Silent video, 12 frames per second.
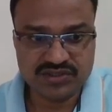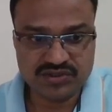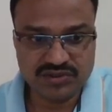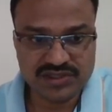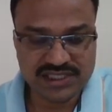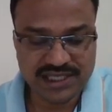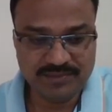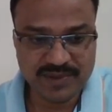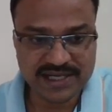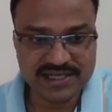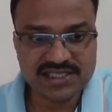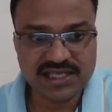So, see,
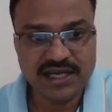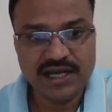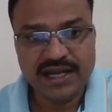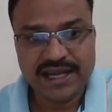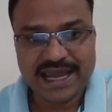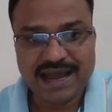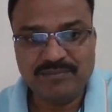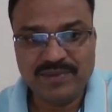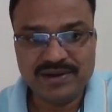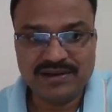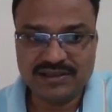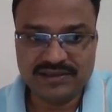friends,
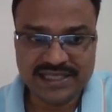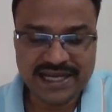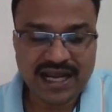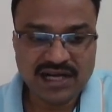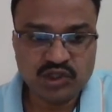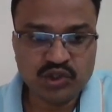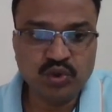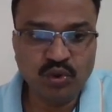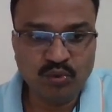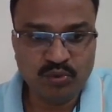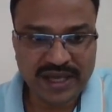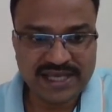uh, there are
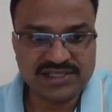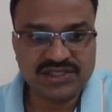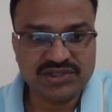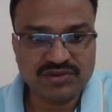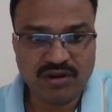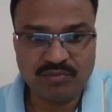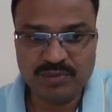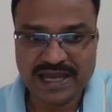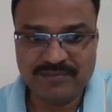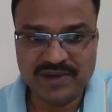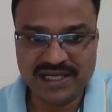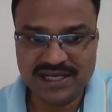two ways of
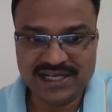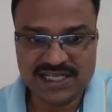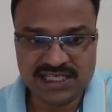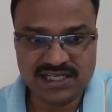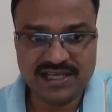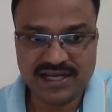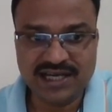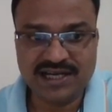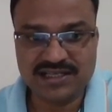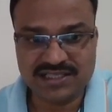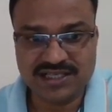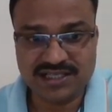capital re
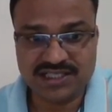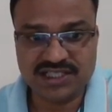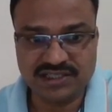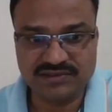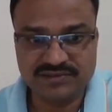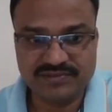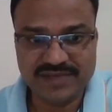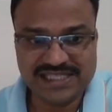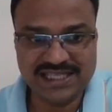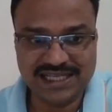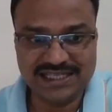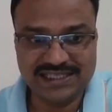reconstruction
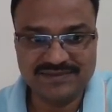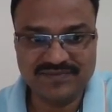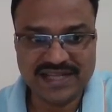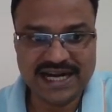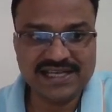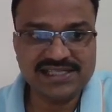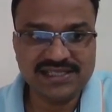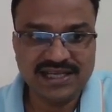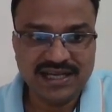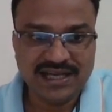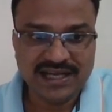basically. That is,